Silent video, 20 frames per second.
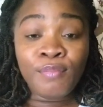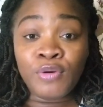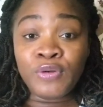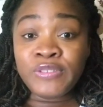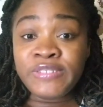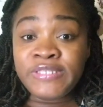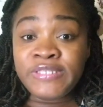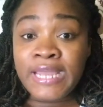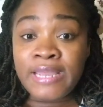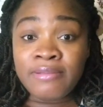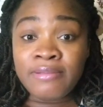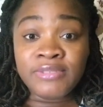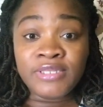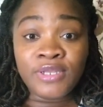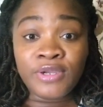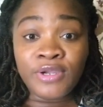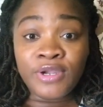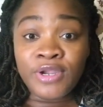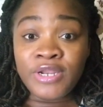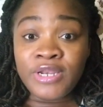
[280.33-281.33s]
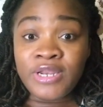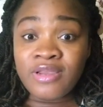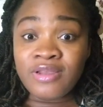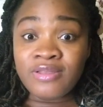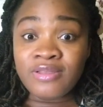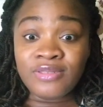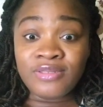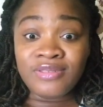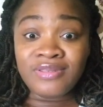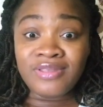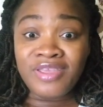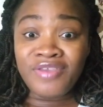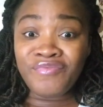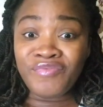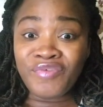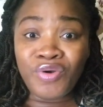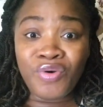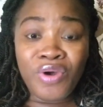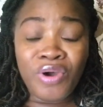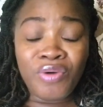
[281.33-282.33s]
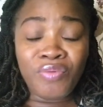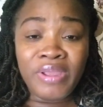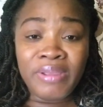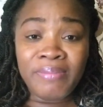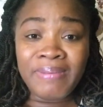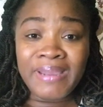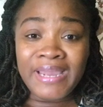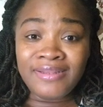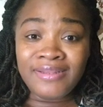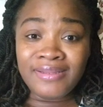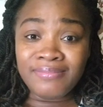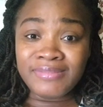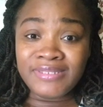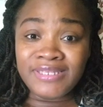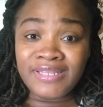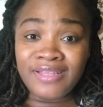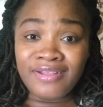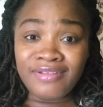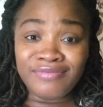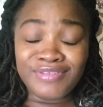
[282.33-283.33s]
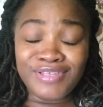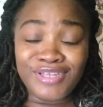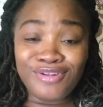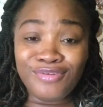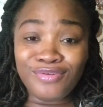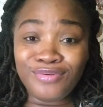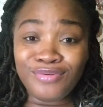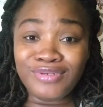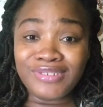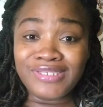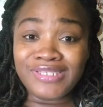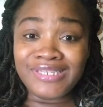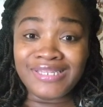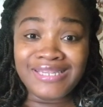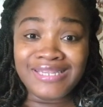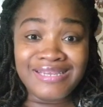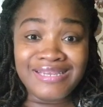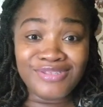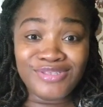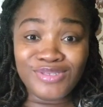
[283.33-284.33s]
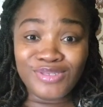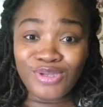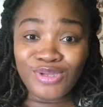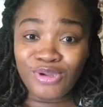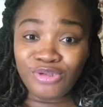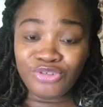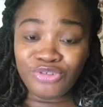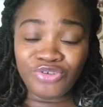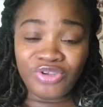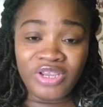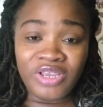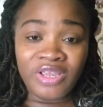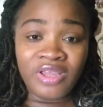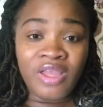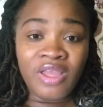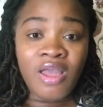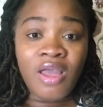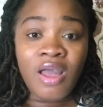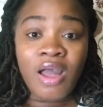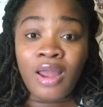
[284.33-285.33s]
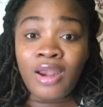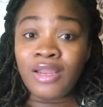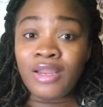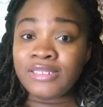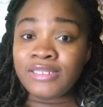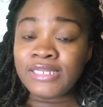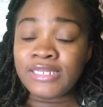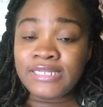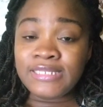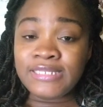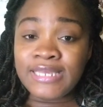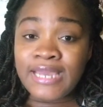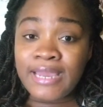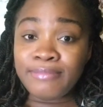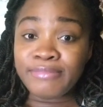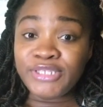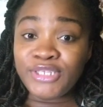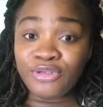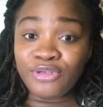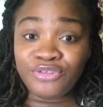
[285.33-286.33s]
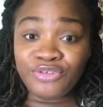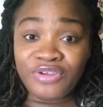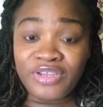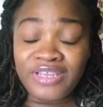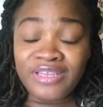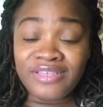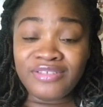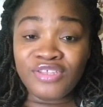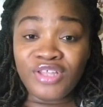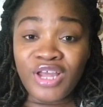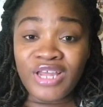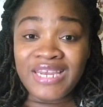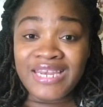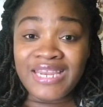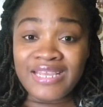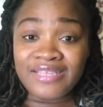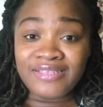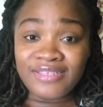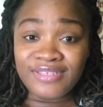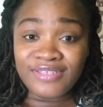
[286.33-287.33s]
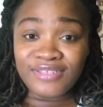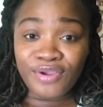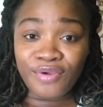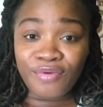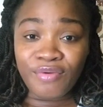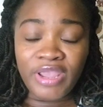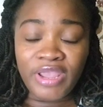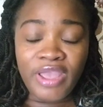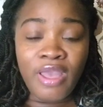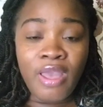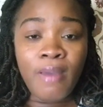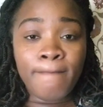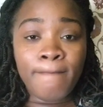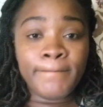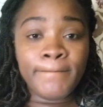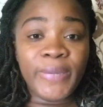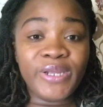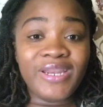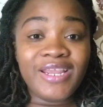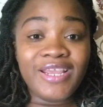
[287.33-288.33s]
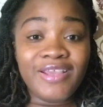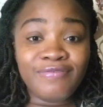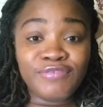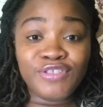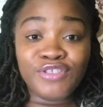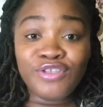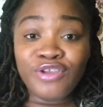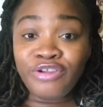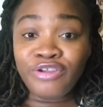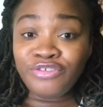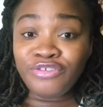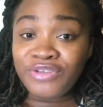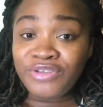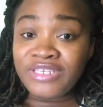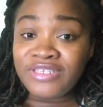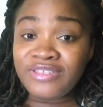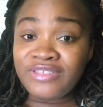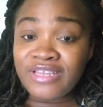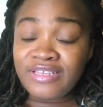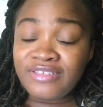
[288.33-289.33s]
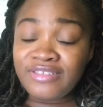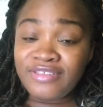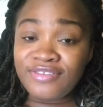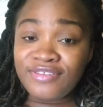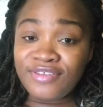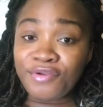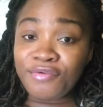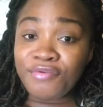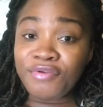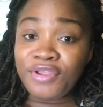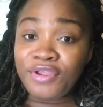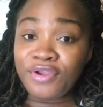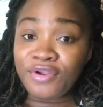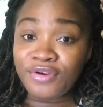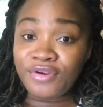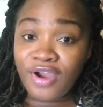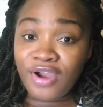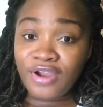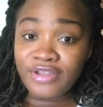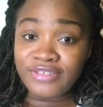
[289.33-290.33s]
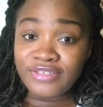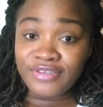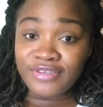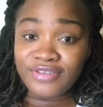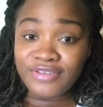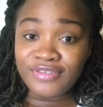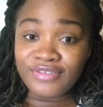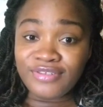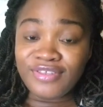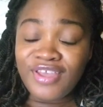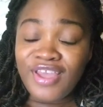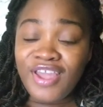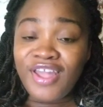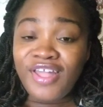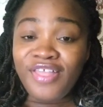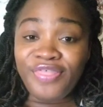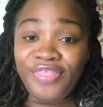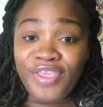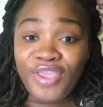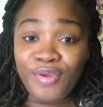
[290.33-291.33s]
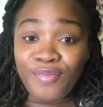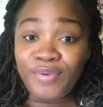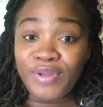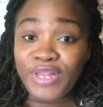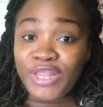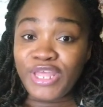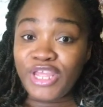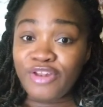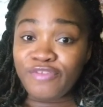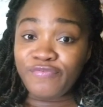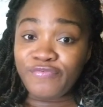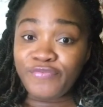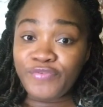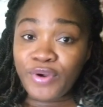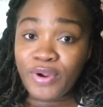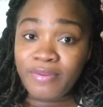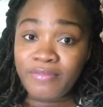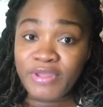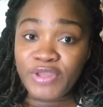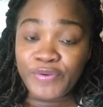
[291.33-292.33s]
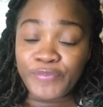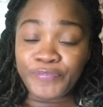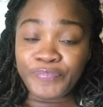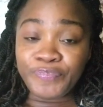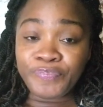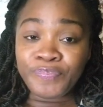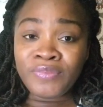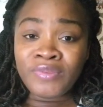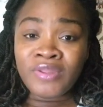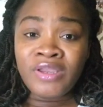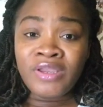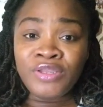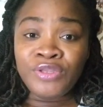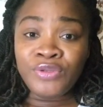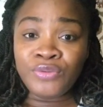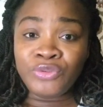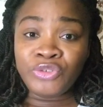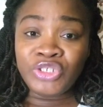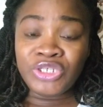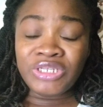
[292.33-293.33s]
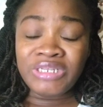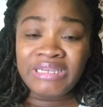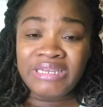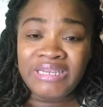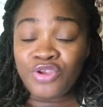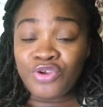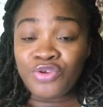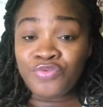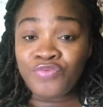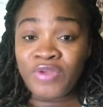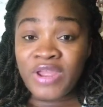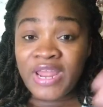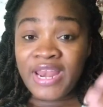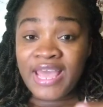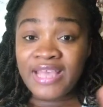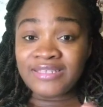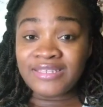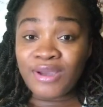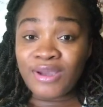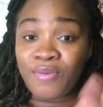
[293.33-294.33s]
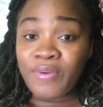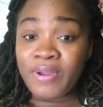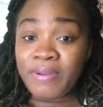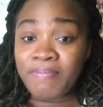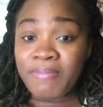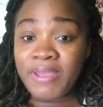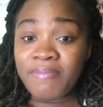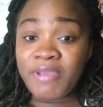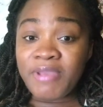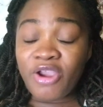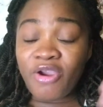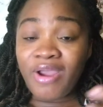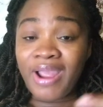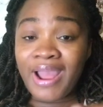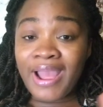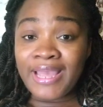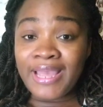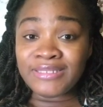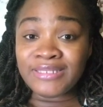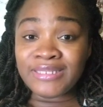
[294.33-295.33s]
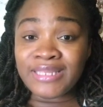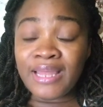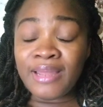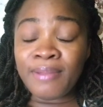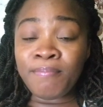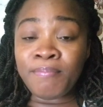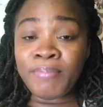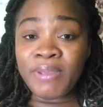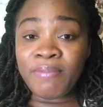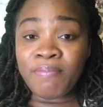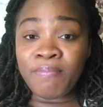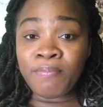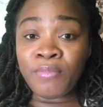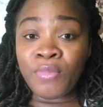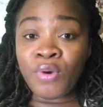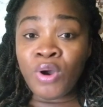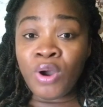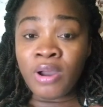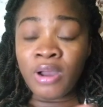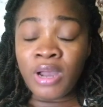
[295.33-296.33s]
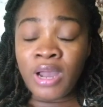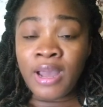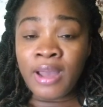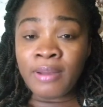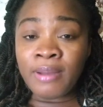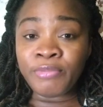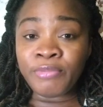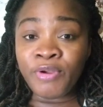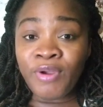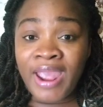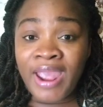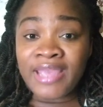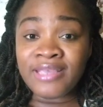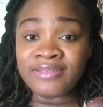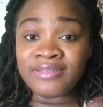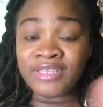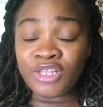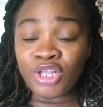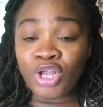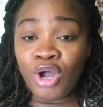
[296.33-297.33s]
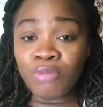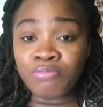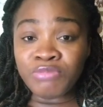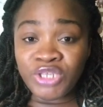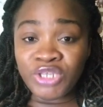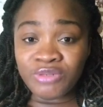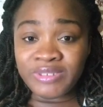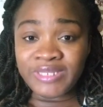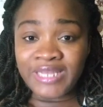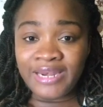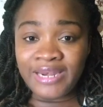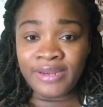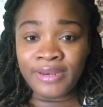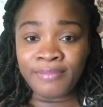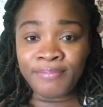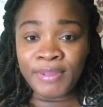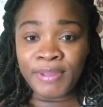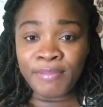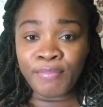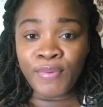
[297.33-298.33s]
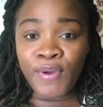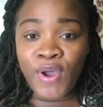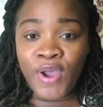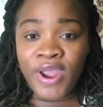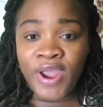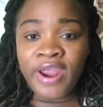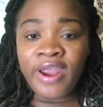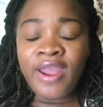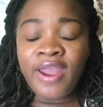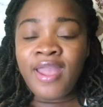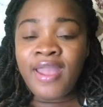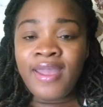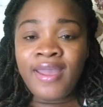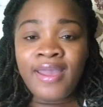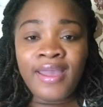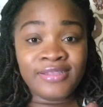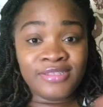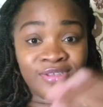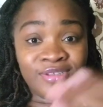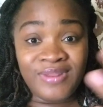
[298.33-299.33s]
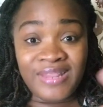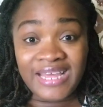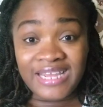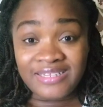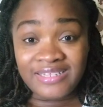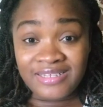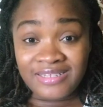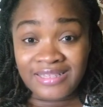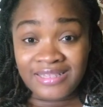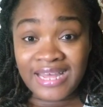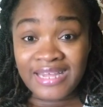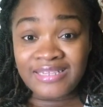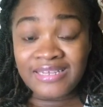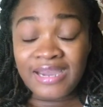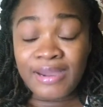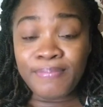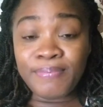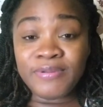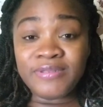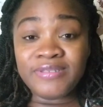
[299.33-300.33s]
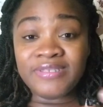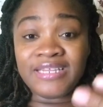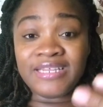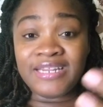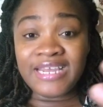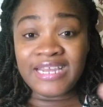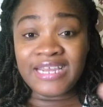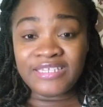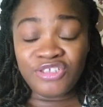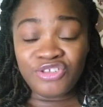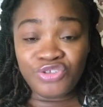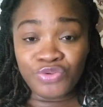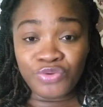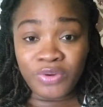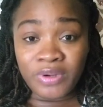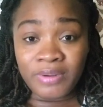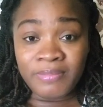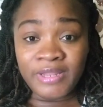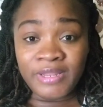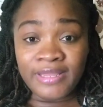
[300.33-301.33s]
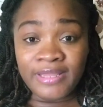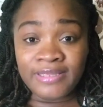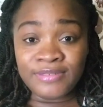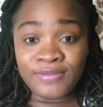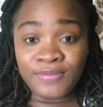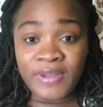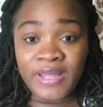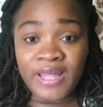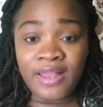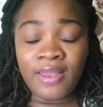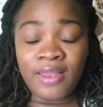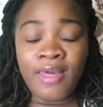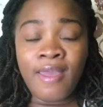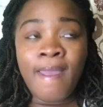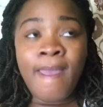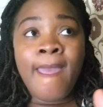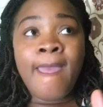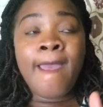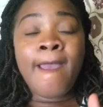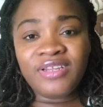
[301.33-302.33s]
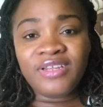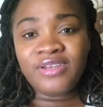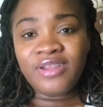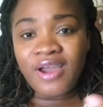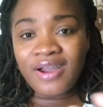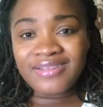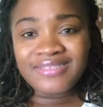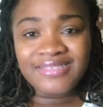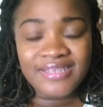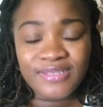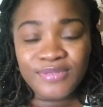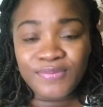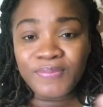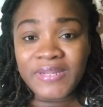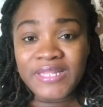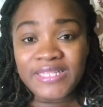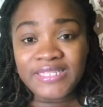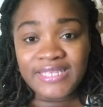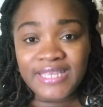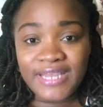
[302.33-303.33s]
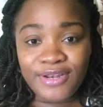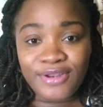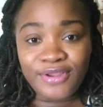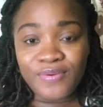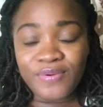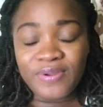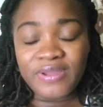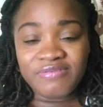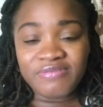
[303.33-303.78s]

Most times the hernias even go away by themselves. They don't need surgery. A lot of the time surgery is not necessary. But if surgery is necessary, your doctors, they will inform you. Usually you realize that when baby cries a bit more, cries, it comes out a little bit more. And so that happens, and that is normal as well. But the doctors will tell you